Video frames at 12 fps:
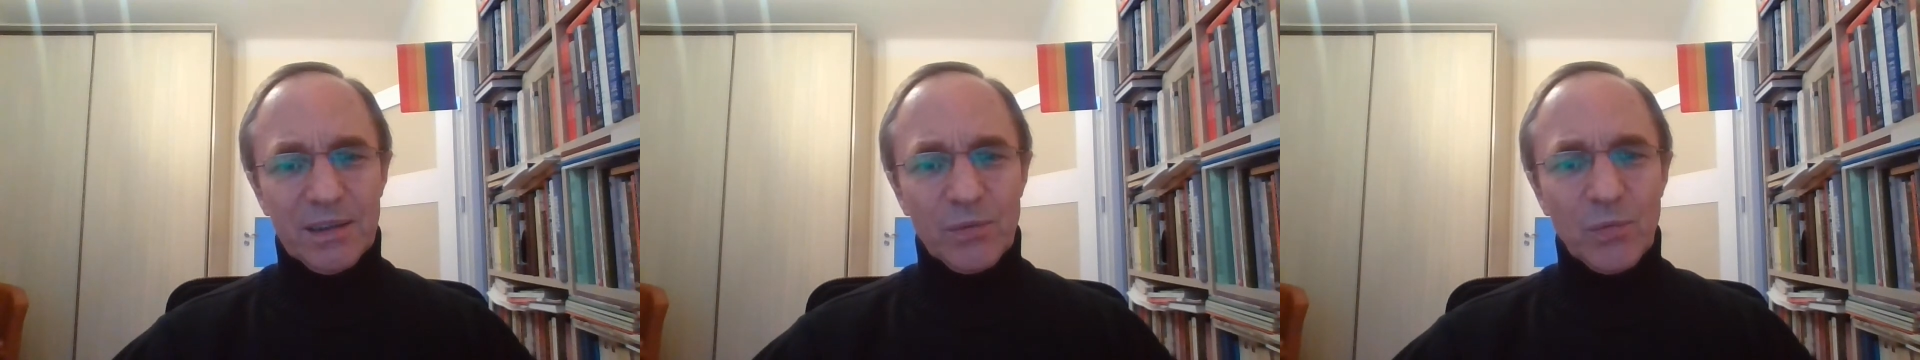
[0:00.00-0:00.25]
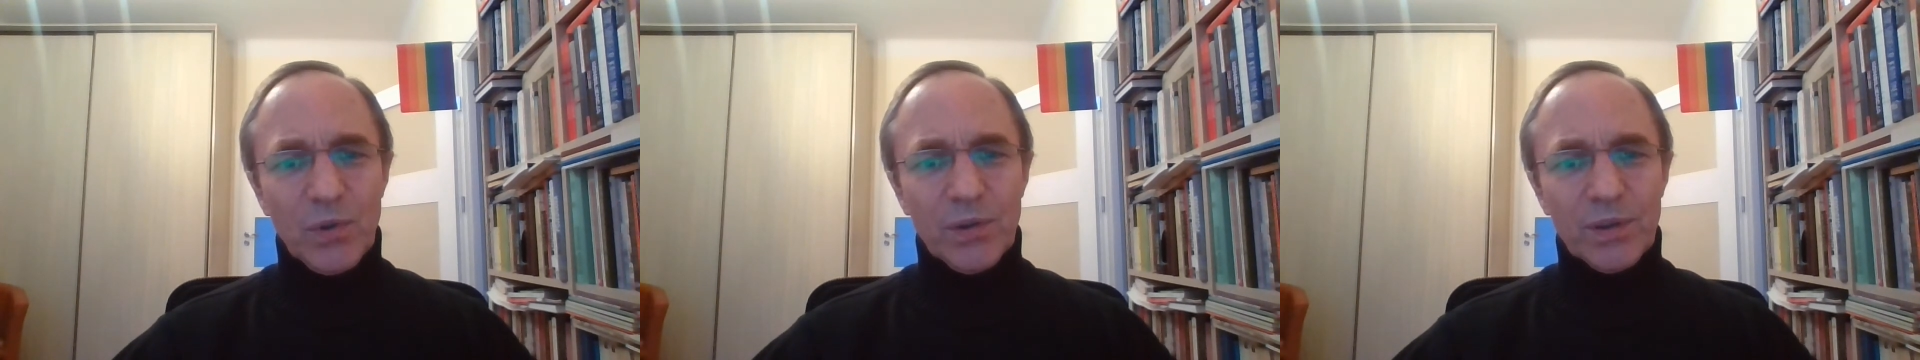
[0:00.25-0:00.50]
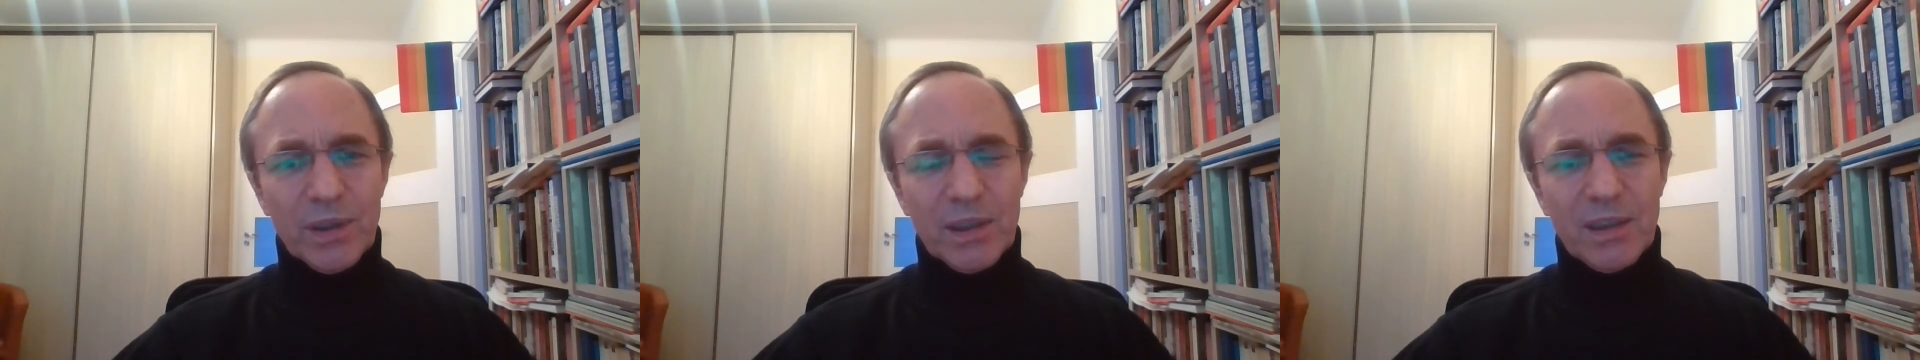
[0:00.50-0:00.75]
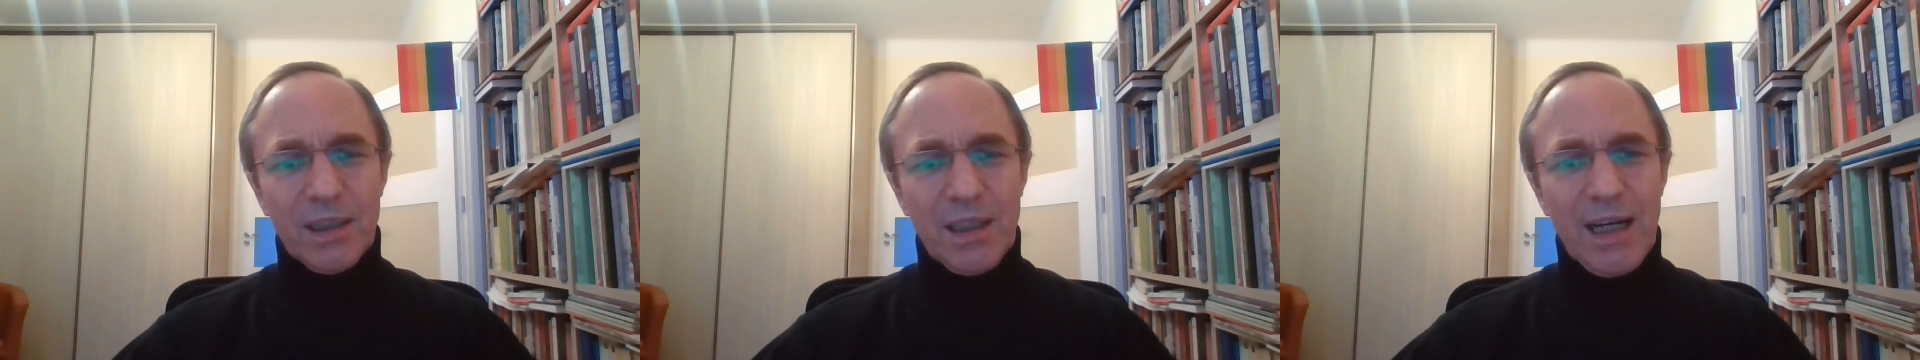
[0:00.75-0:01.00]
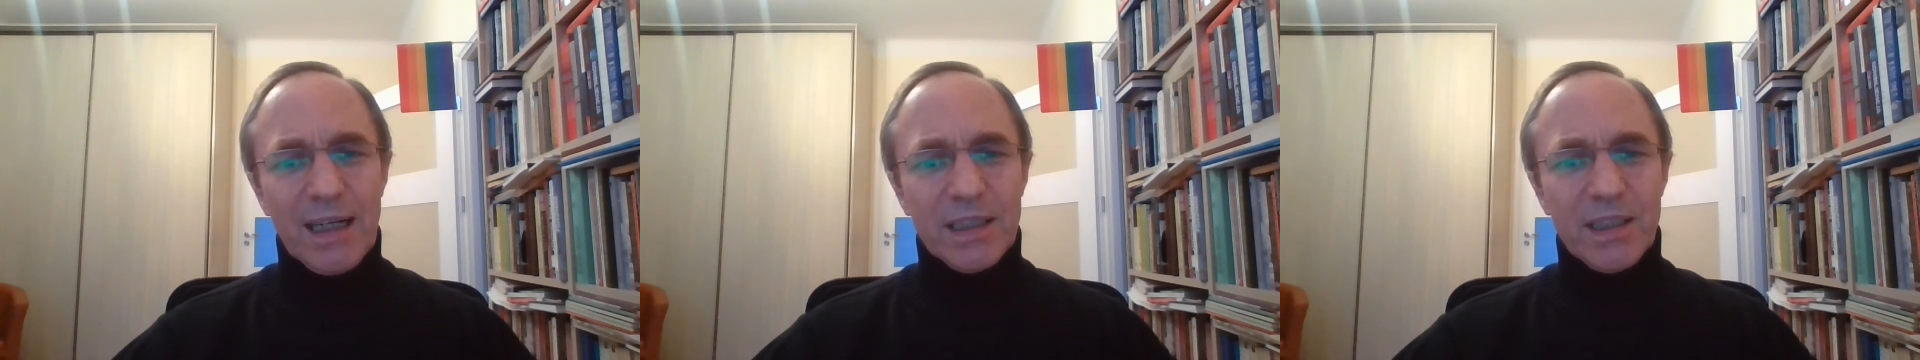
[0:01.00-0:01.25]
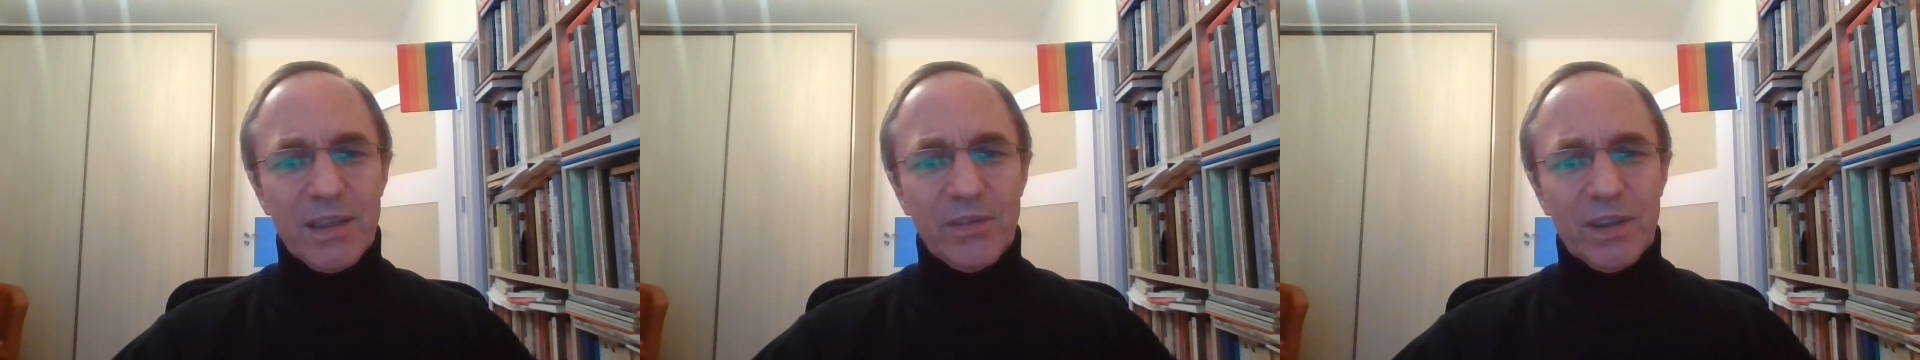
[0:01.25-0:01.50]
work
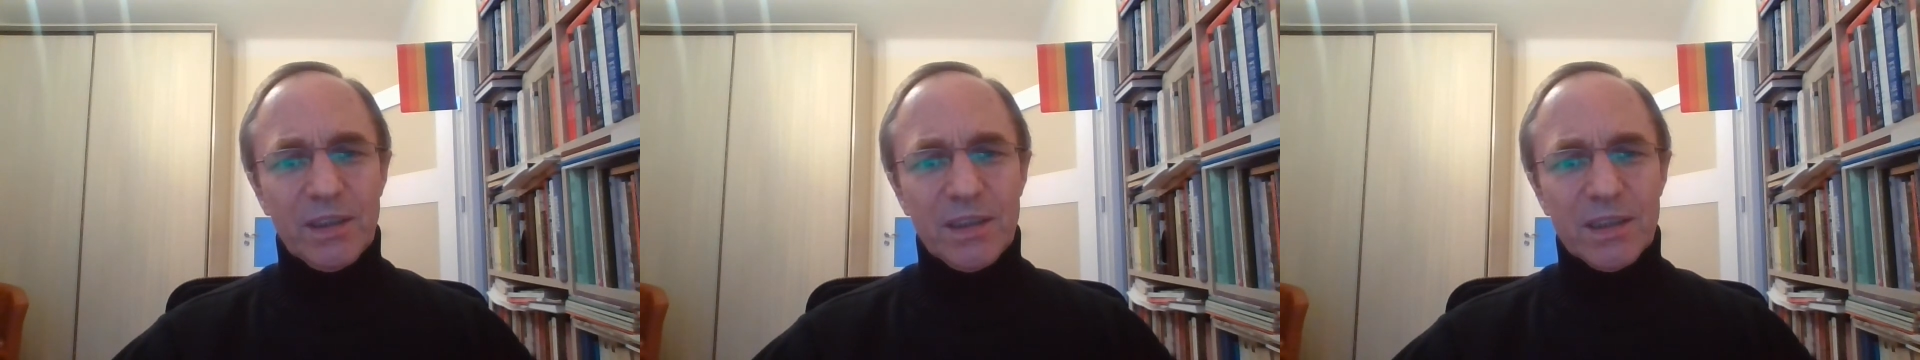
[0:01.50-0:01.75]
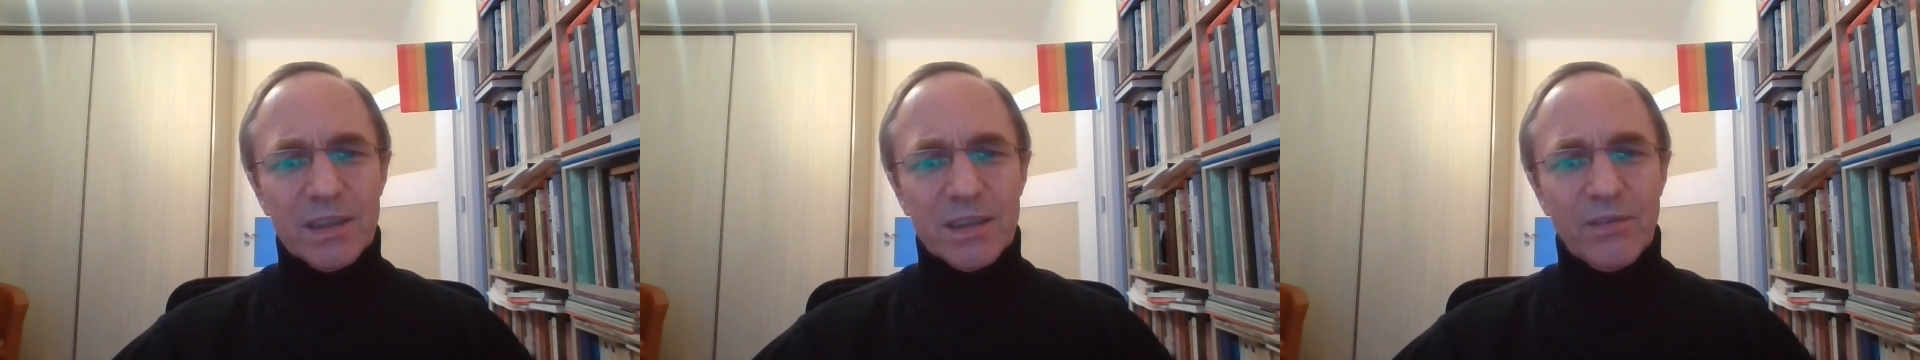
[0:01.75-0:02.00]
activities.